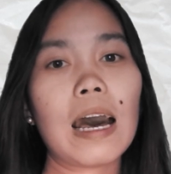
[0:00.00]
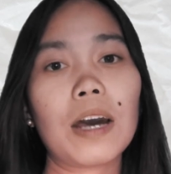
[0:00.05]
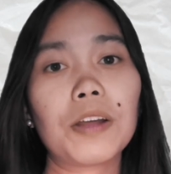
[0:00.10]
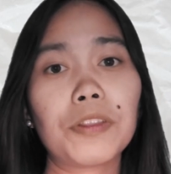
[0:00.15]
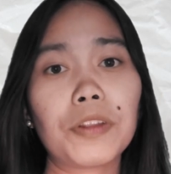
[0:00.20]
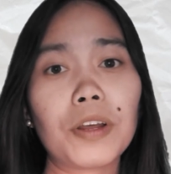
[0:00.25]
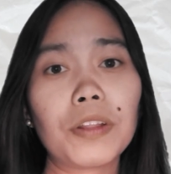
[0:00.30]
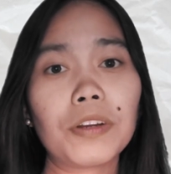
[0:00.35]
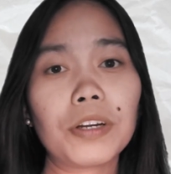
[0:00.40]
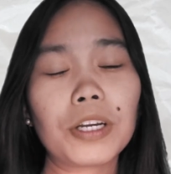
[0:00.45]

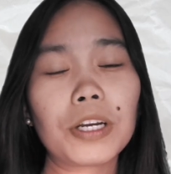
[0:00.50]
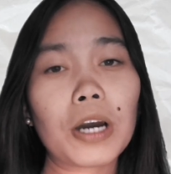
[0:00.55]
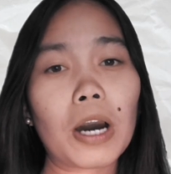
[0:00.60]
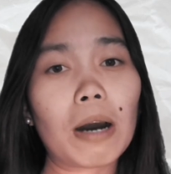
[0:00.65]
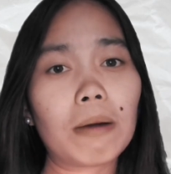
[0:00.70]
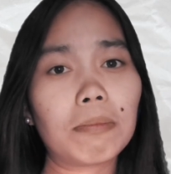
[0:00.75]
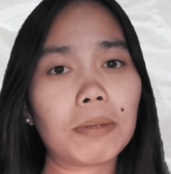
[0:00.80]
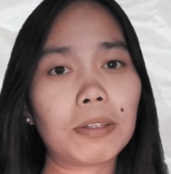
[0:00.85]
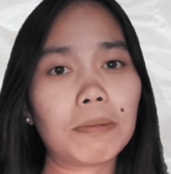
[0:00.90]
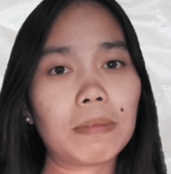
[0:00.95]
Another
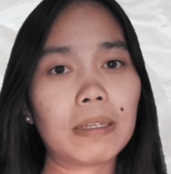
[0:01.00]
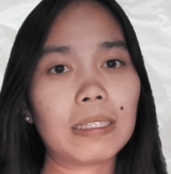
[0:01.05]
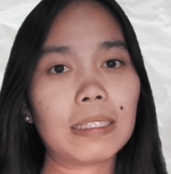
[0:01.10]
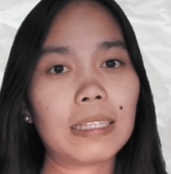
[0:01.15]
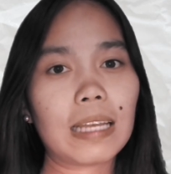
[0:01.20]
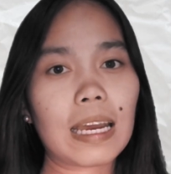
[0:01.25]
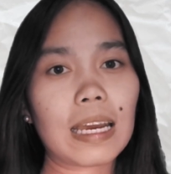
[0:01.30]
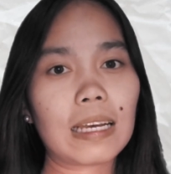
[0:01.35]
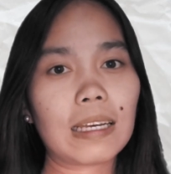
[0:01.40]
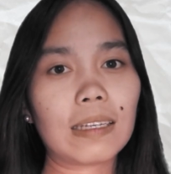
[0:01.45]
common
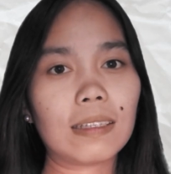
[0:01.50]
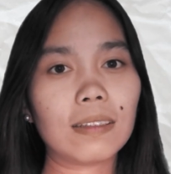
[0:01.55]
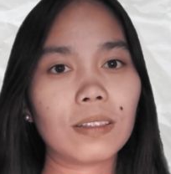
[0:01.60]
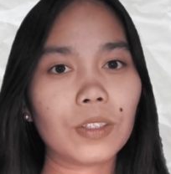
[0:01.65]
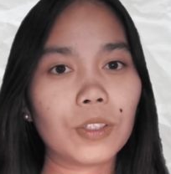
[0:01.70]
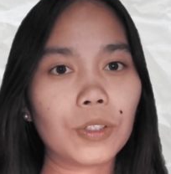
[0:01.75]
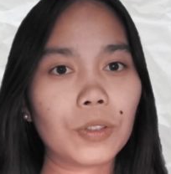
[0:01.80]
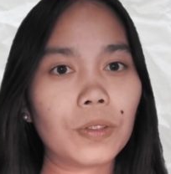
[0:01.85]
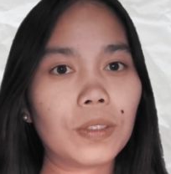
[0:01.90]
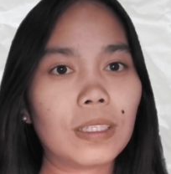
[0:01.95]
mistake
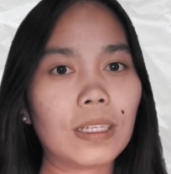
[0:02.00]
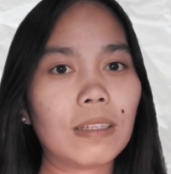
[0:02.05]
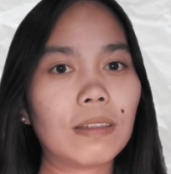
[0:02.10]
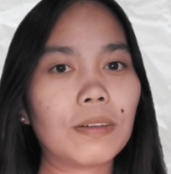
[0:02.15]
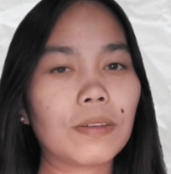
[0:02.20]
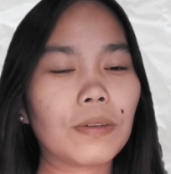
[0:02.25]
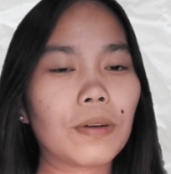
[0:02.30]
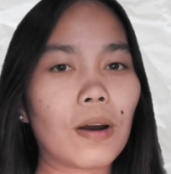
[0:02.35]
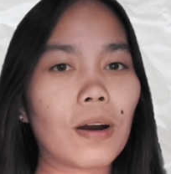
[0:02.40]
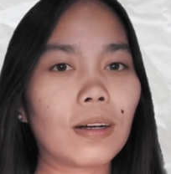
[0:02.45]
is choosing
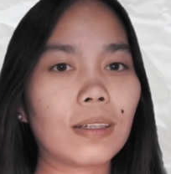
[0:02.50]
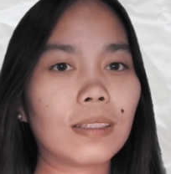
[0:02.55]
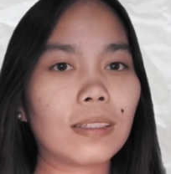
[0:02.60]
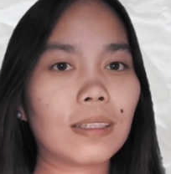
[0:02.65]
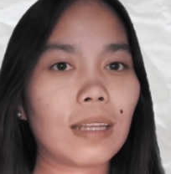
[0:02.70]
the wrong